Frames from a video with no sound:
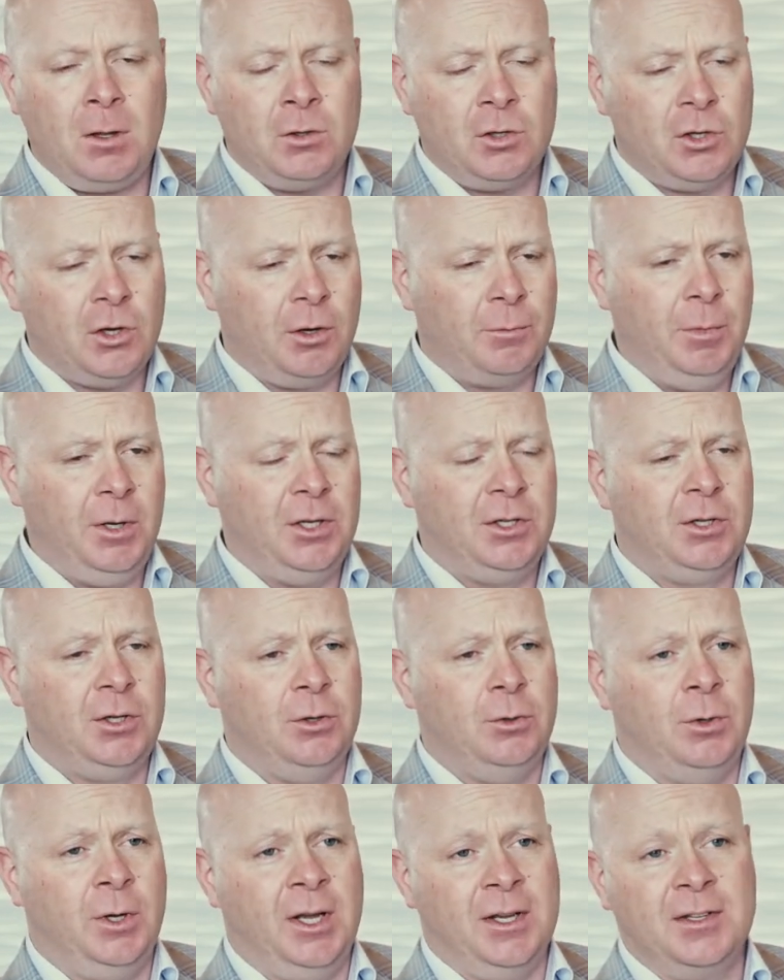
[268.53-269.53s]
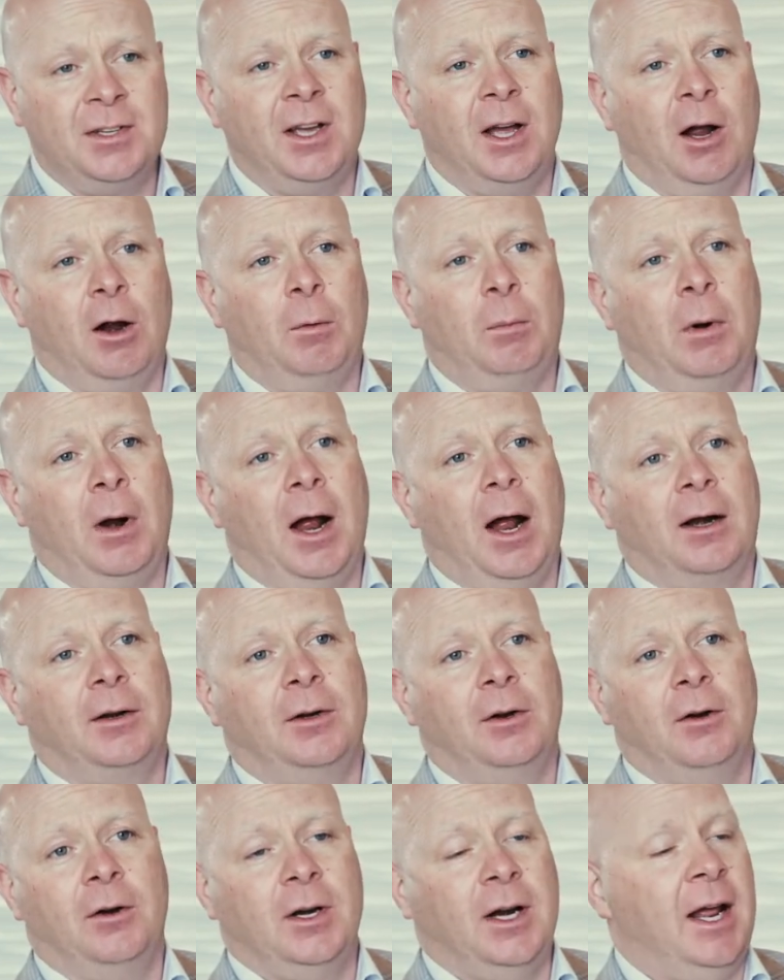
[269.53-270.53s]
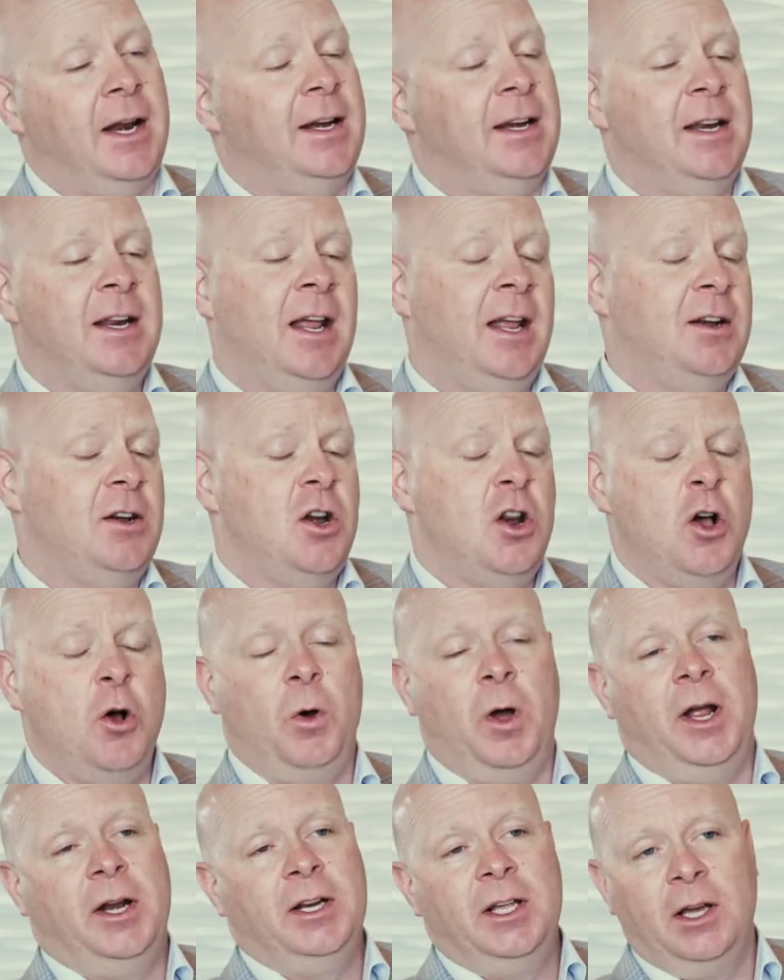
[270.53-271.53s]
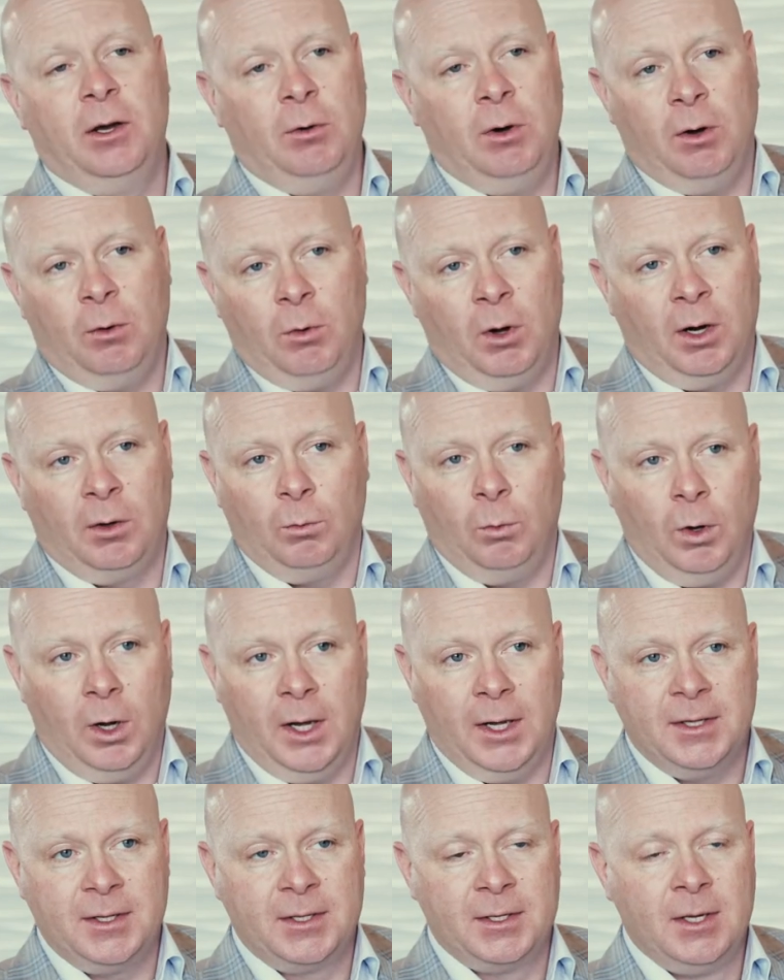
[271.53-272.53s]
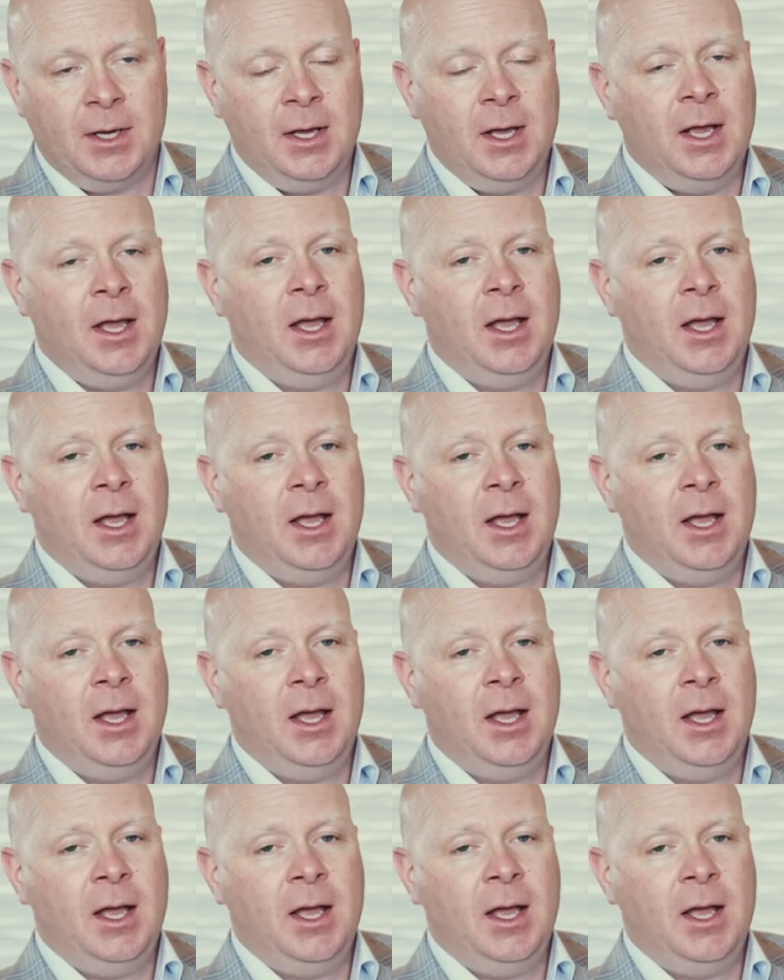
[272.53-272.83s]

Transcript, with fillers: took me to his chiropractor, and I had no idea what one was,